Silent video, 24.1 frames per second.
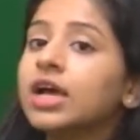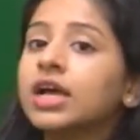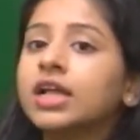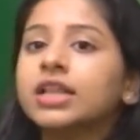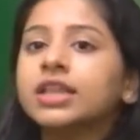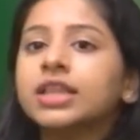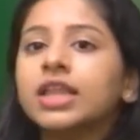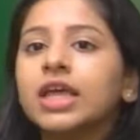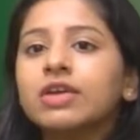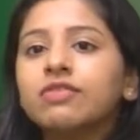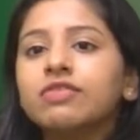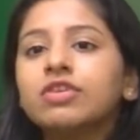
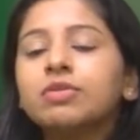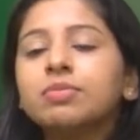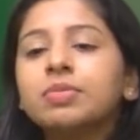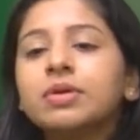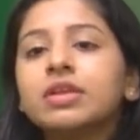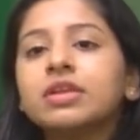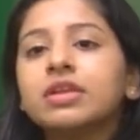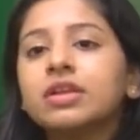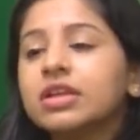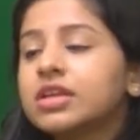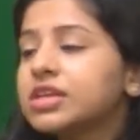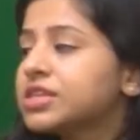They will be
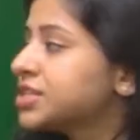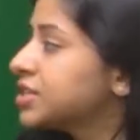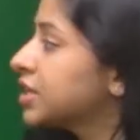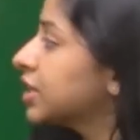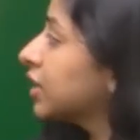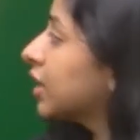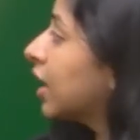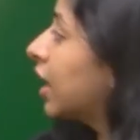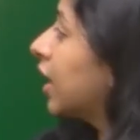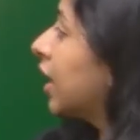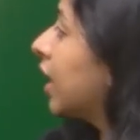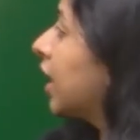releasing
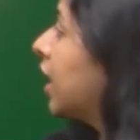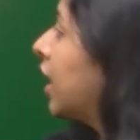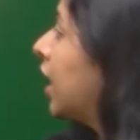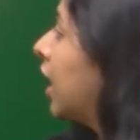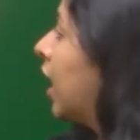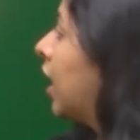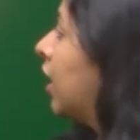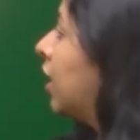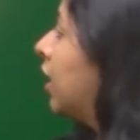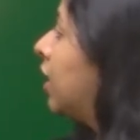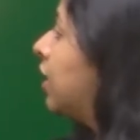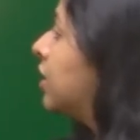the
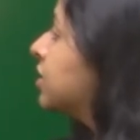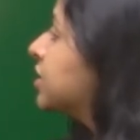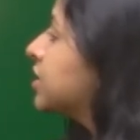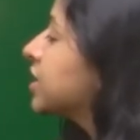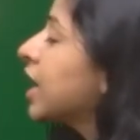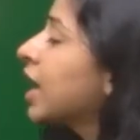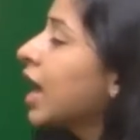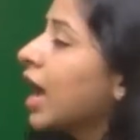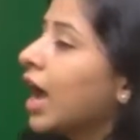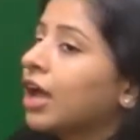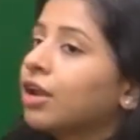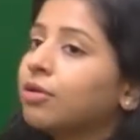AIRs,
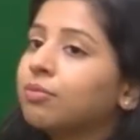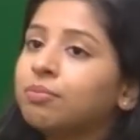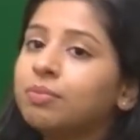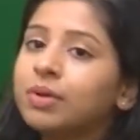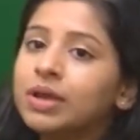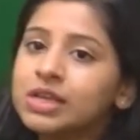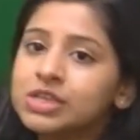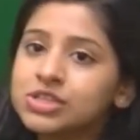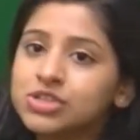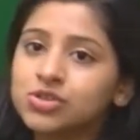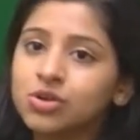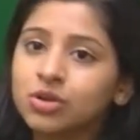and
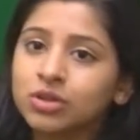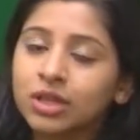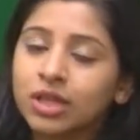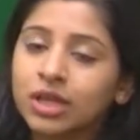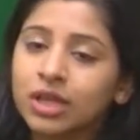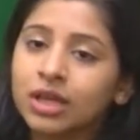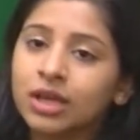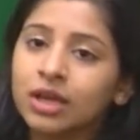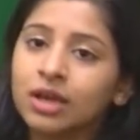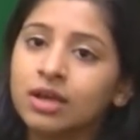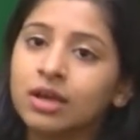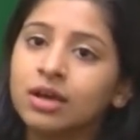based on the
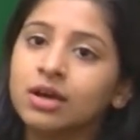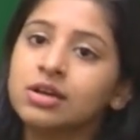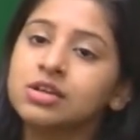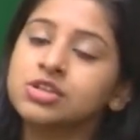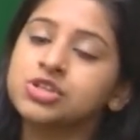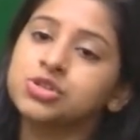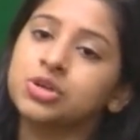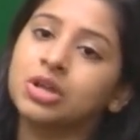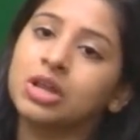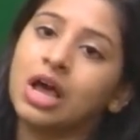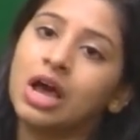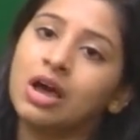AIRs,